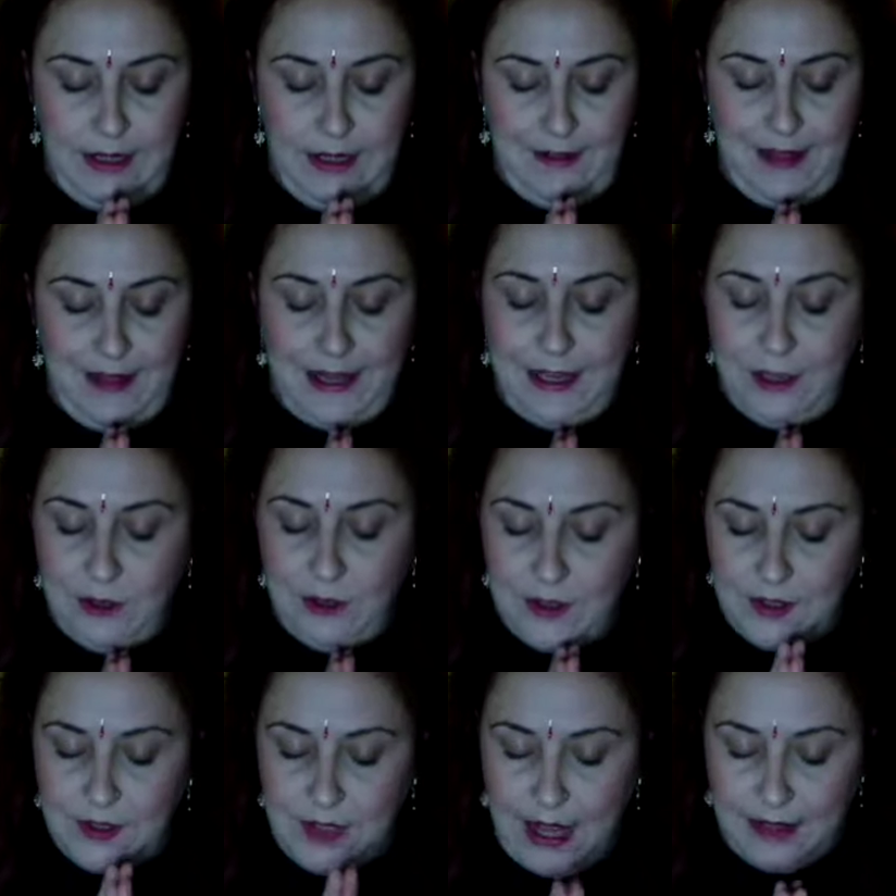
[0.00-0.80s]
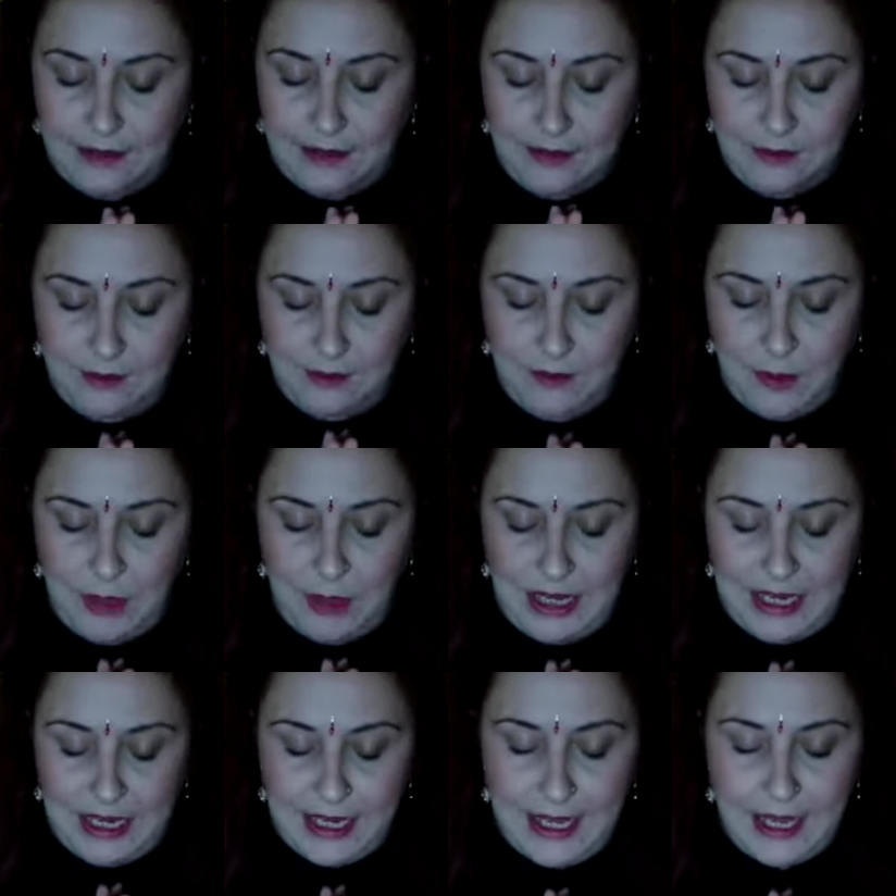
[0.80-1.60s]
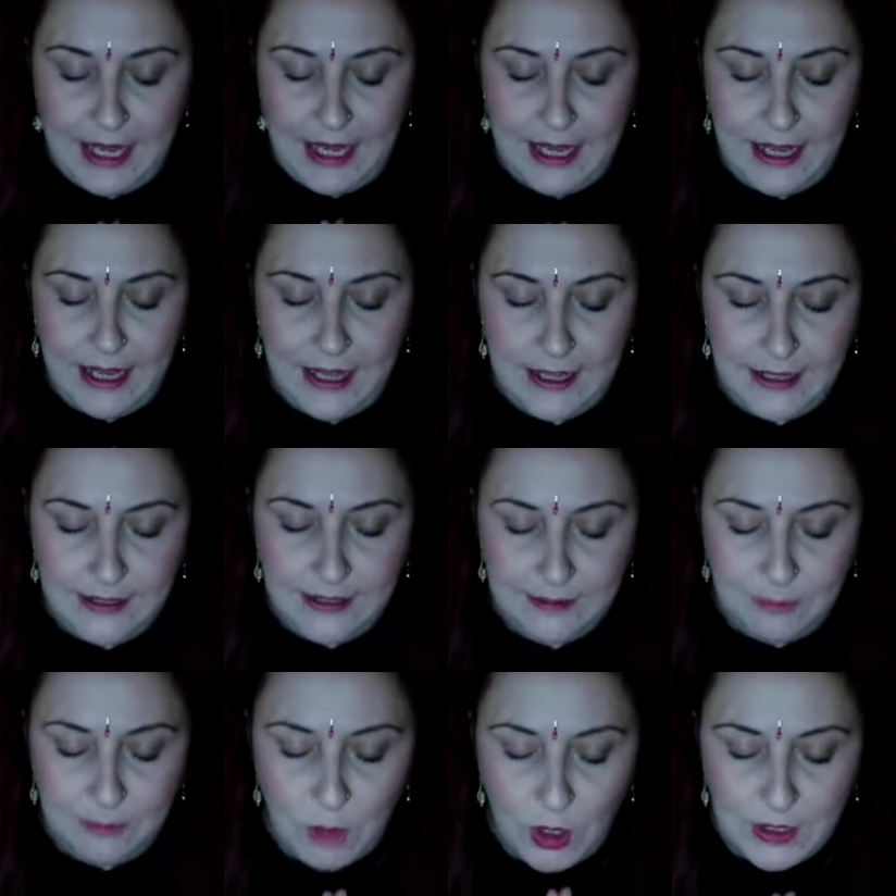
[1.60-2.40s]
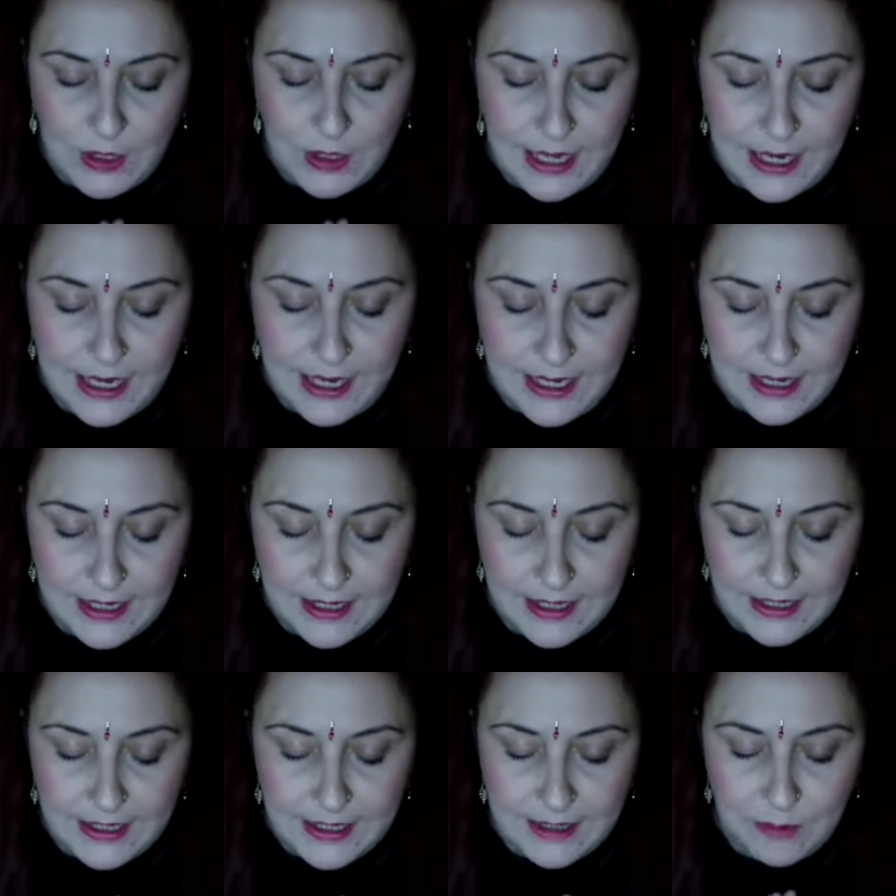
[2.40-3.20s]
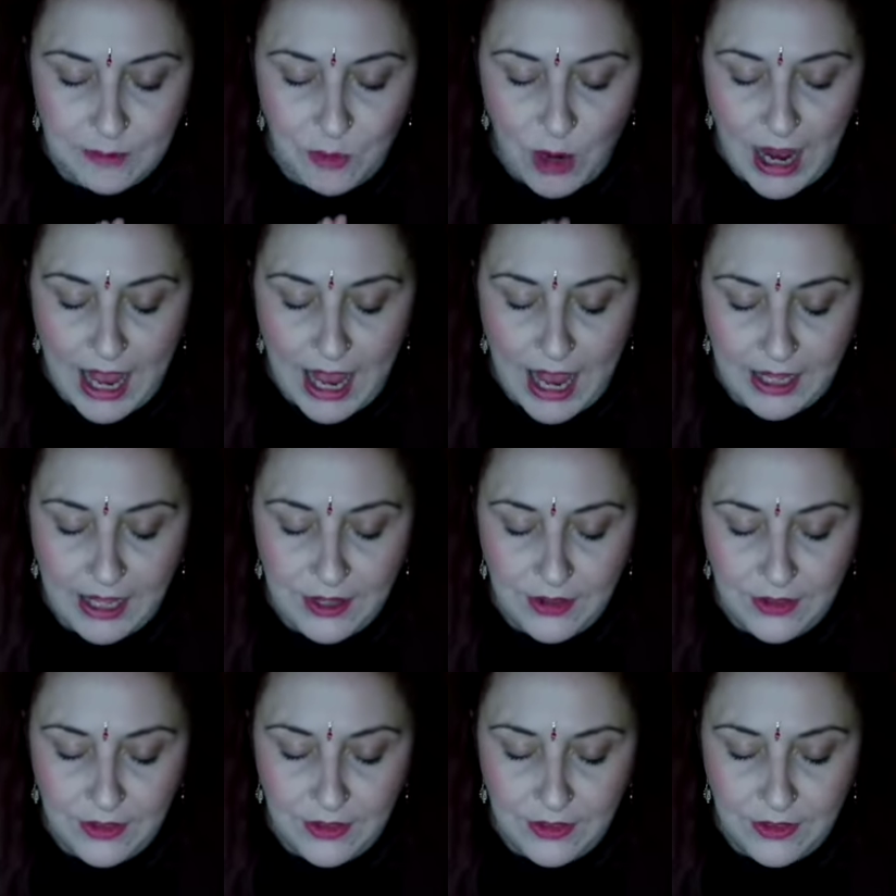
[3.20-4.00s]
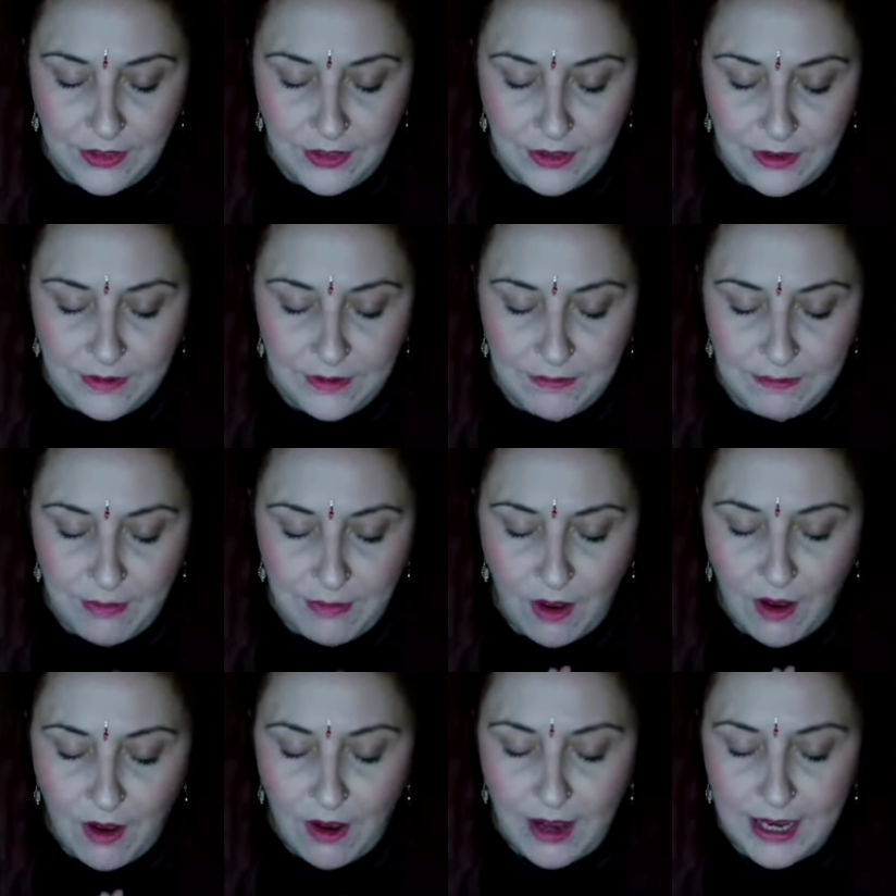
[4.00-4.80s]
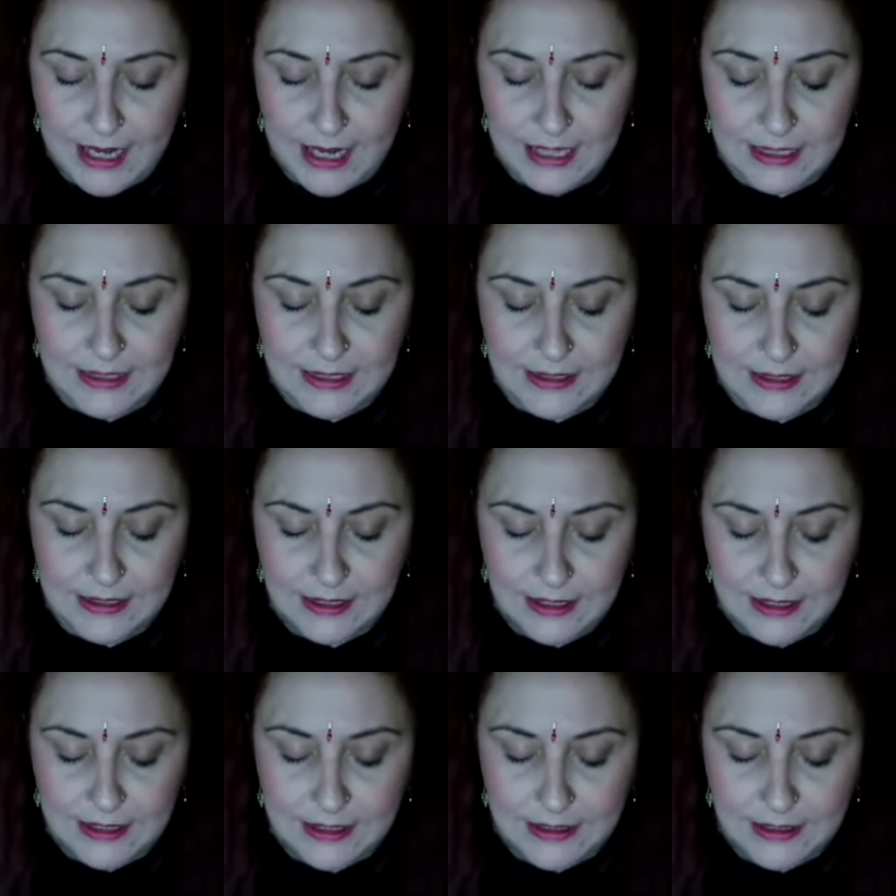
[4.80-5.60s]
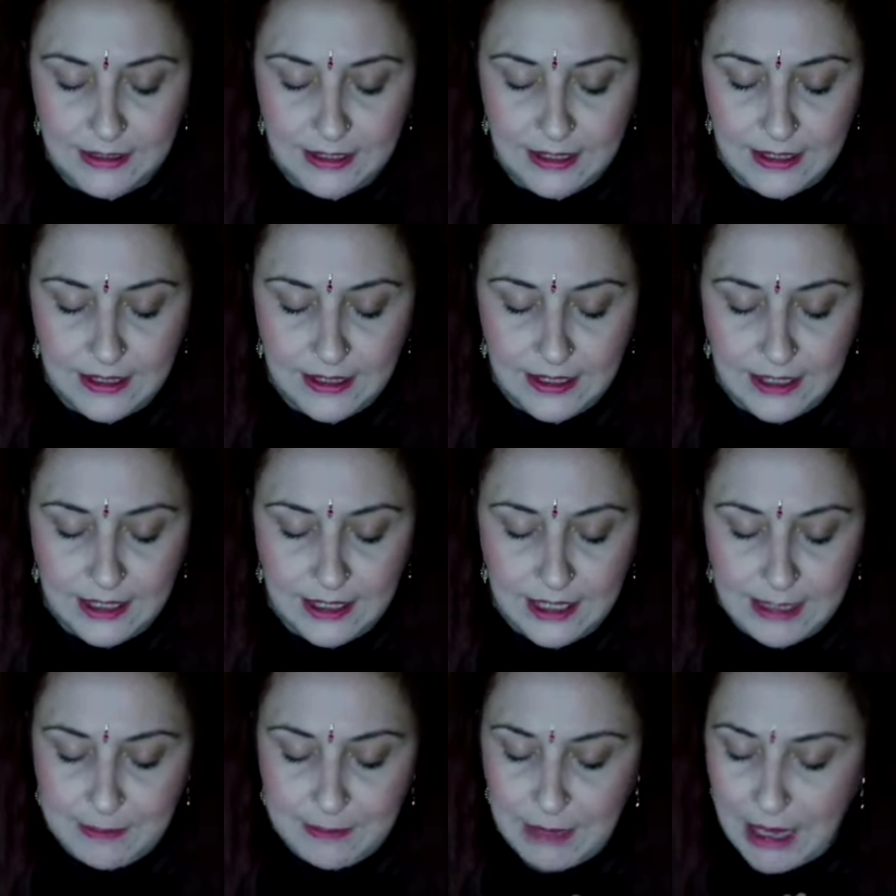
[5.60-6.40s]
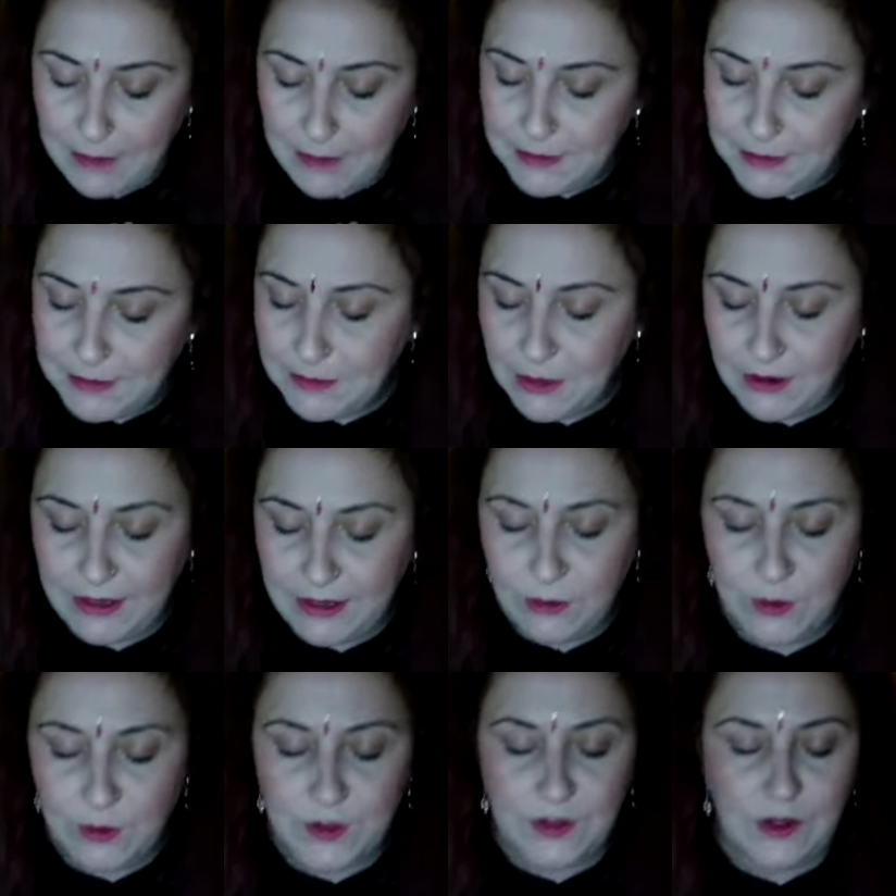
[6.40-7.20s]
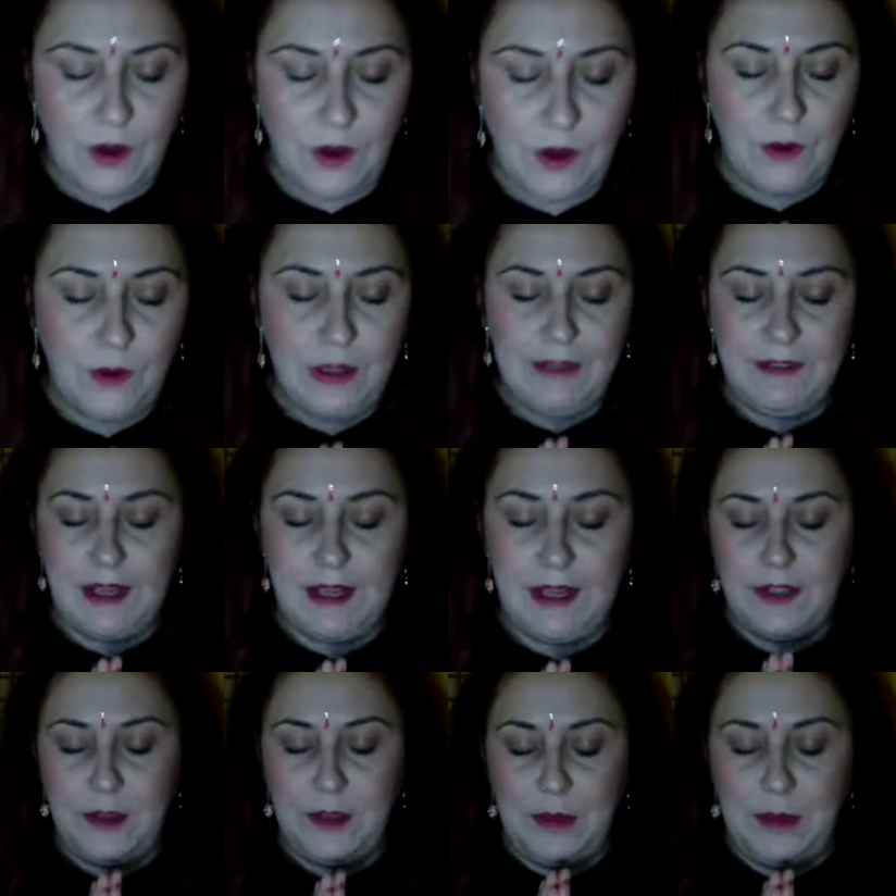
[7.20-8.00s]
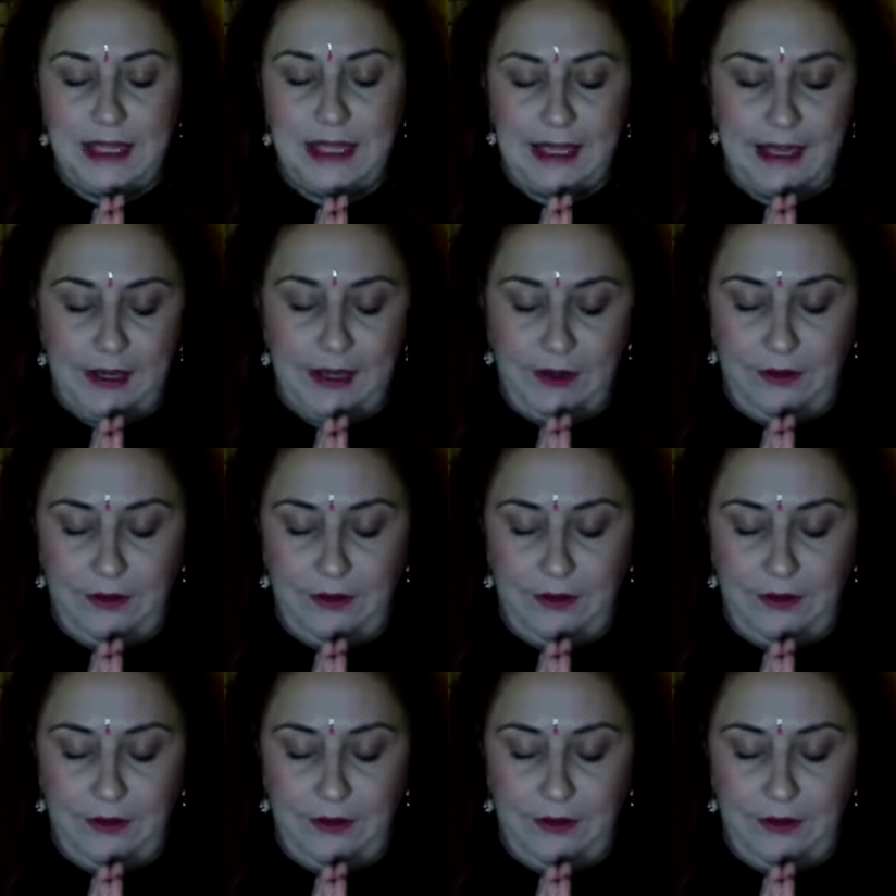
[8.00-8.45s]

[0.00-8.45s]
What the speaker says: Thank yourself for being here, body, breath, mind, perhaps spirit or soul, if that's your belief.